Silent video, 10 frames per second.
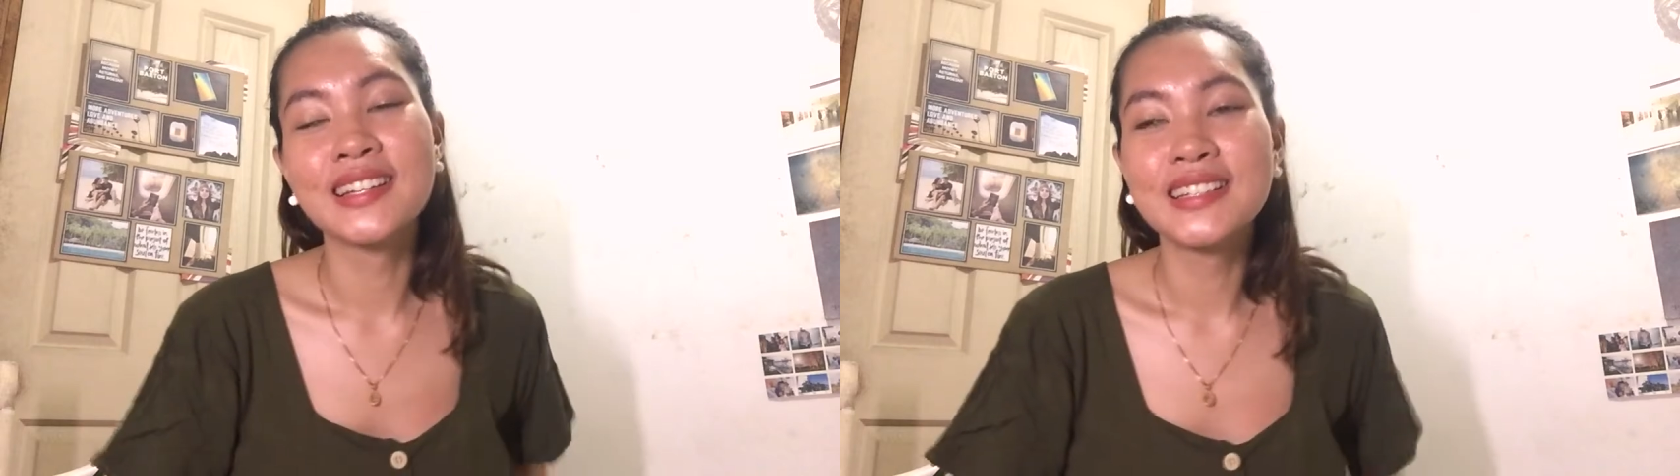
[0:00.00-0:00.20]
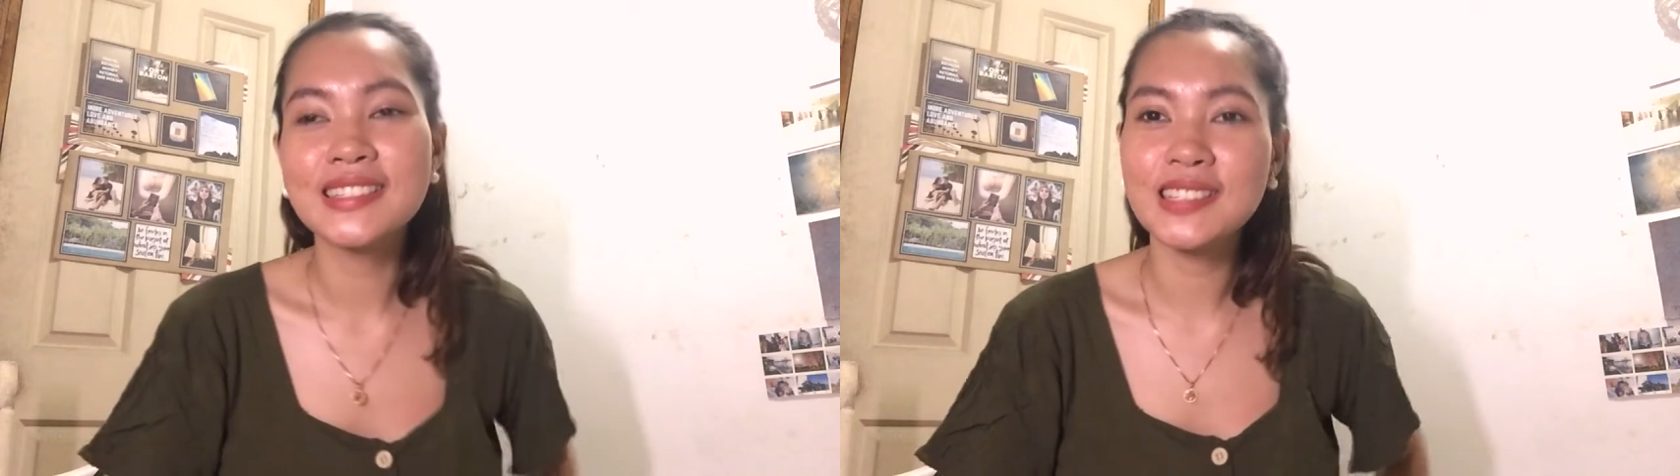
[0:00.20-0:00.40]

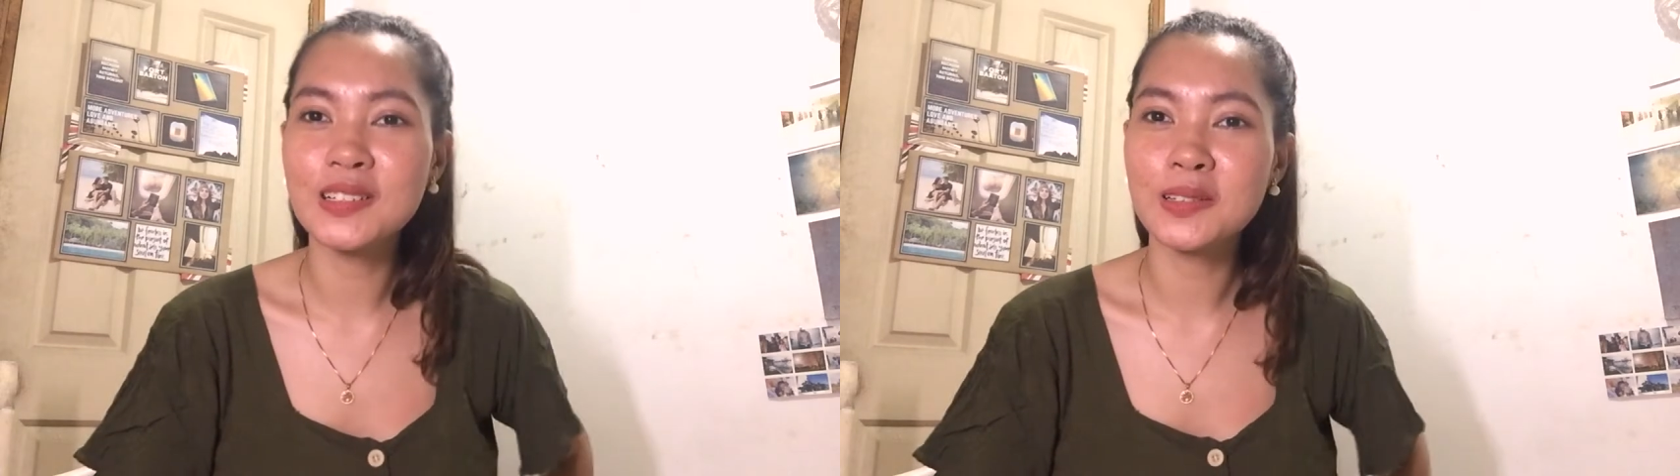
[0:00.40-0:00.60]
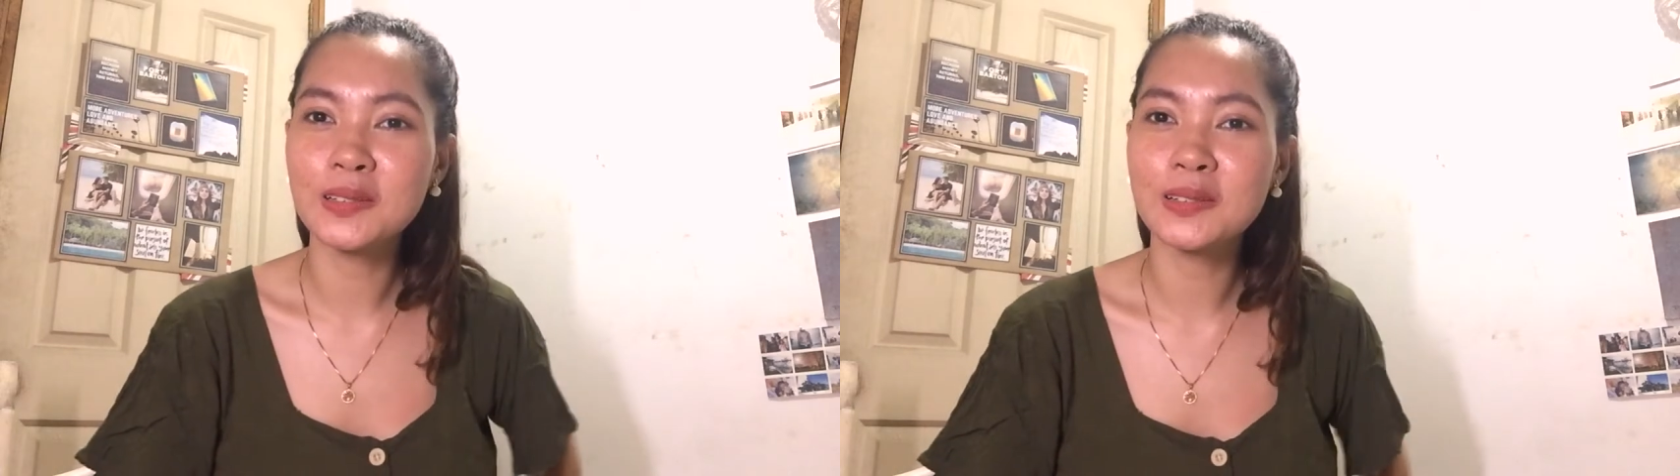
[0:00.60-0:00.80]

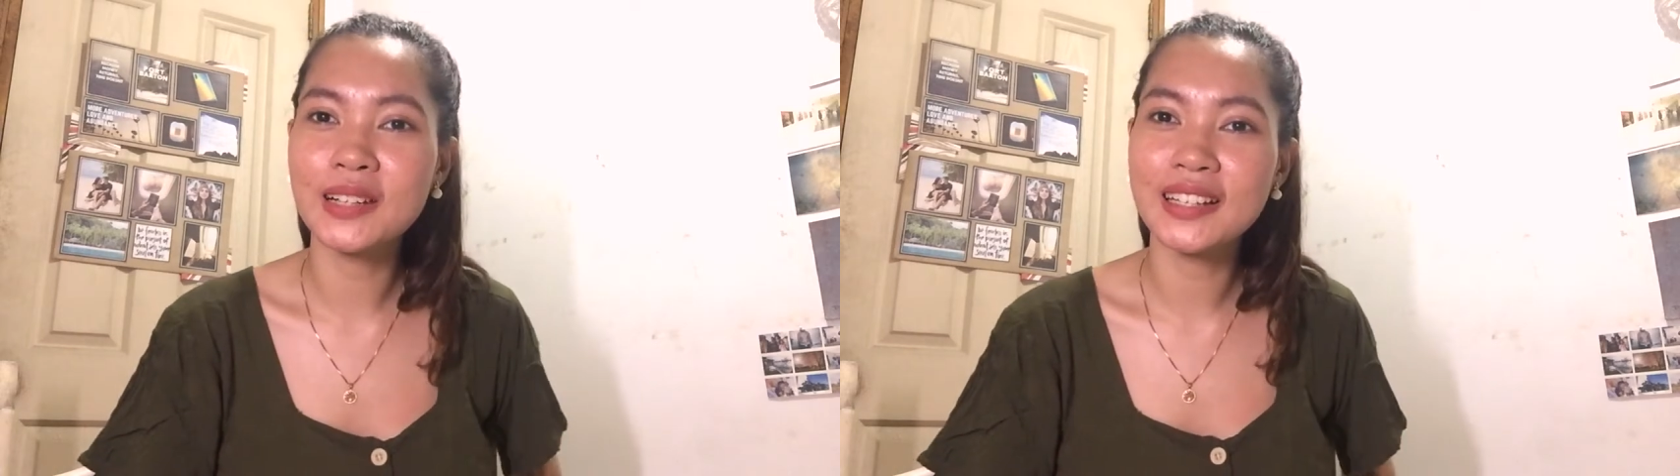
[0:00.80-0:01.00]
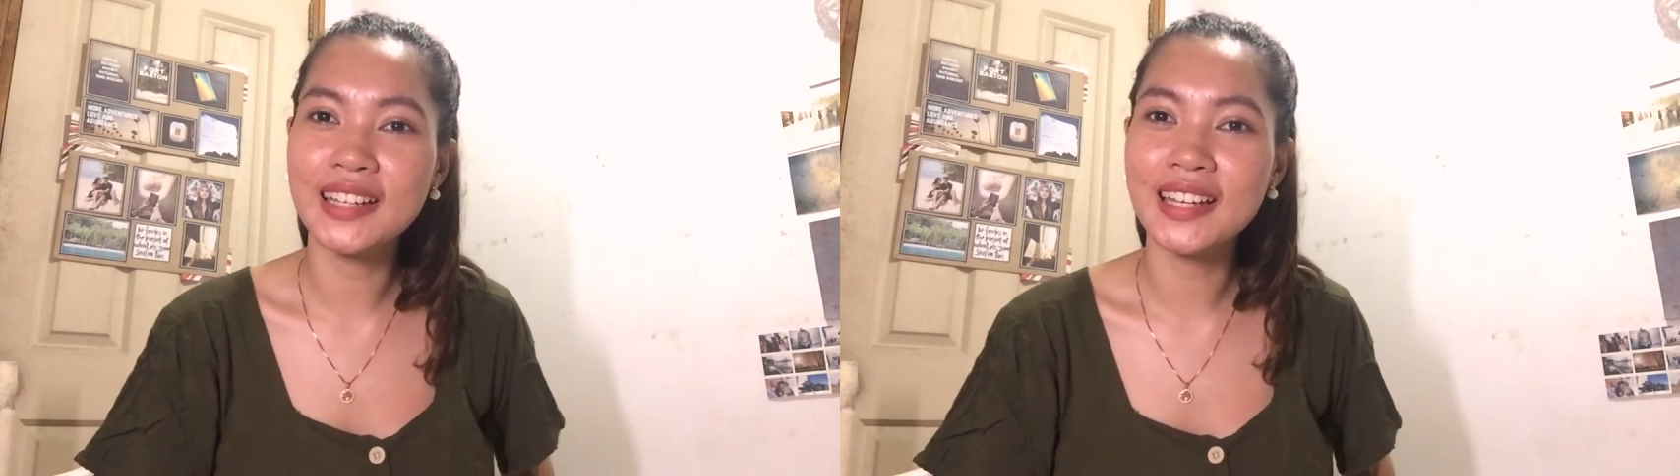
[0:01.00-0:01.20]
So,
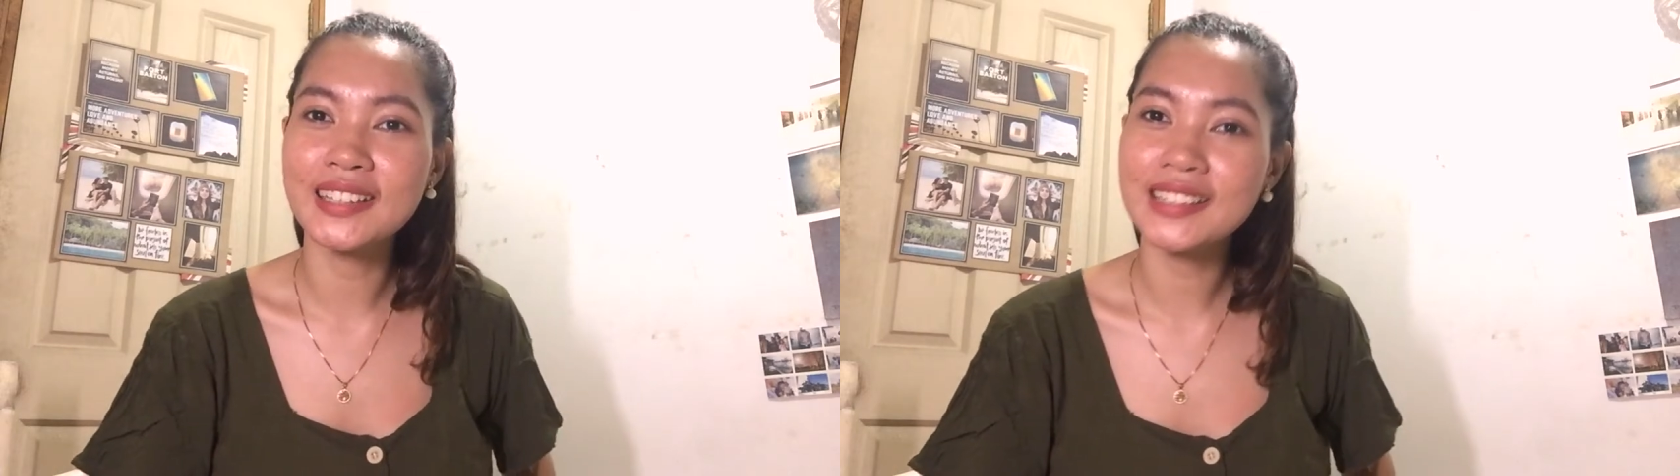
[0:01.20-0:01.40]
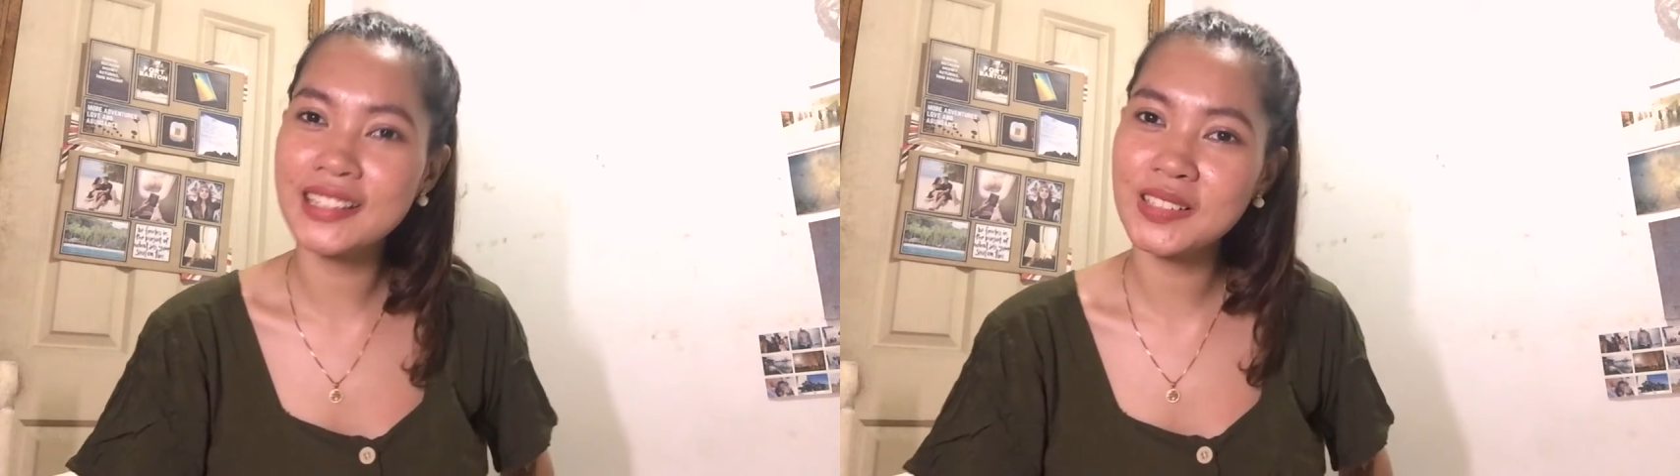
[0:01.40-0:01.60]

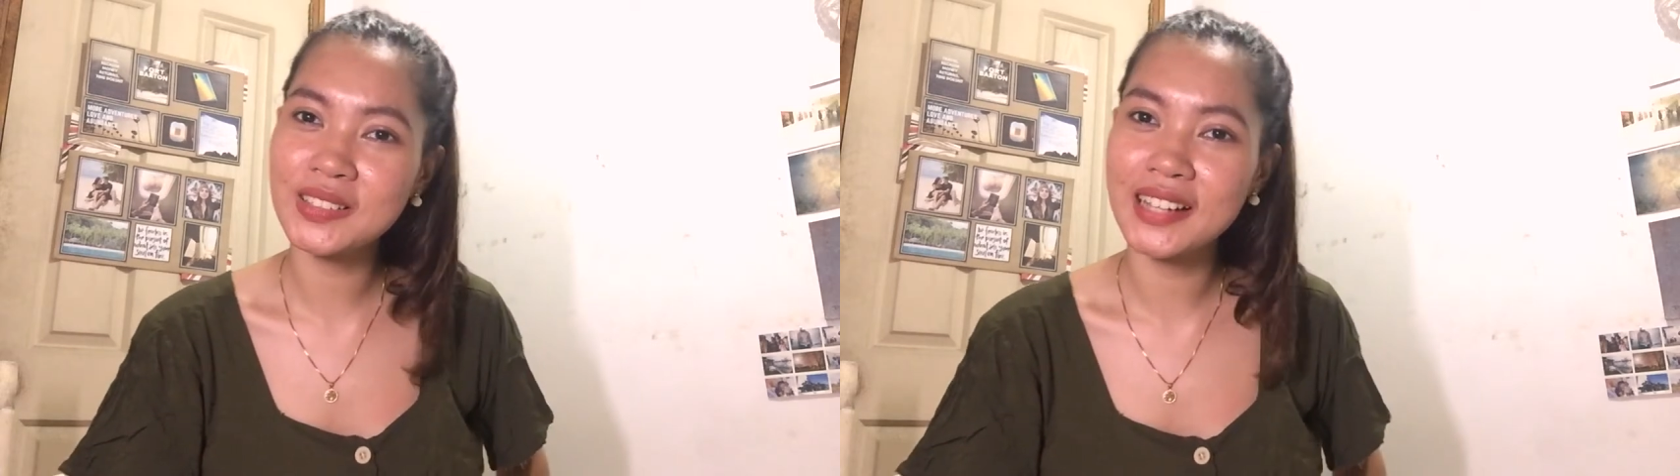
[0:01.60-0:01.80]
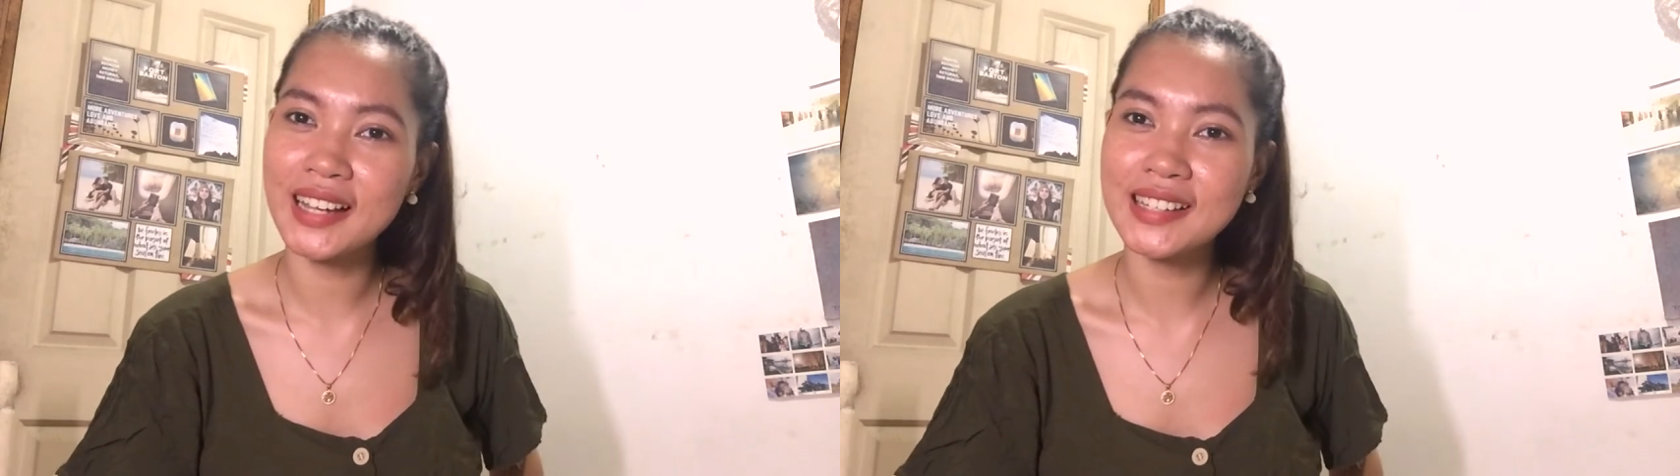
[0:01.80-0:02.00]
again, thank you
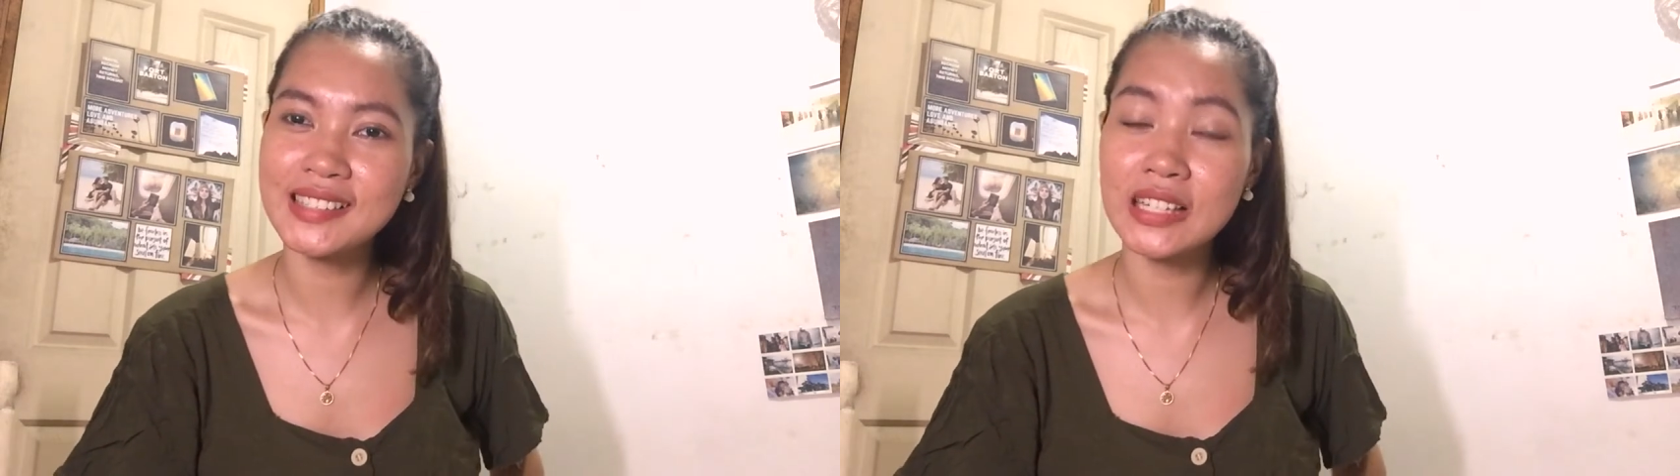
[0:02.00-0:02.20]
guys,